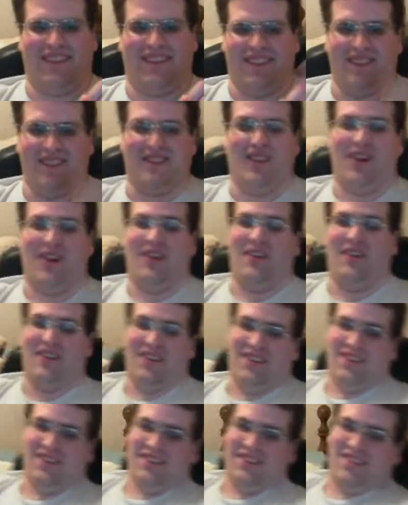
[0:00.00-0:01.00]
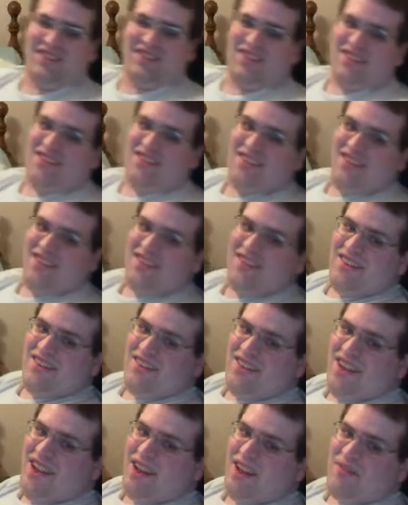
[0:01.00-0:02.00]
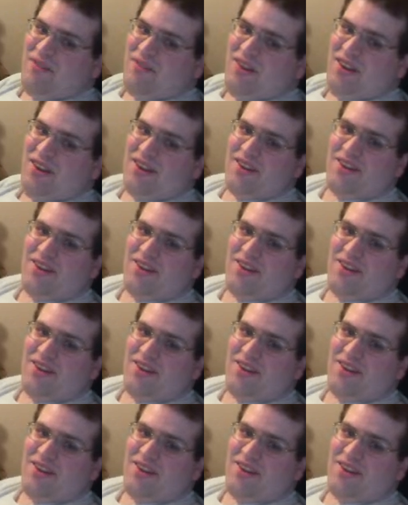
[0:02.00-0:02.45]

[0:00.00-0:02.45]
you know it, I bought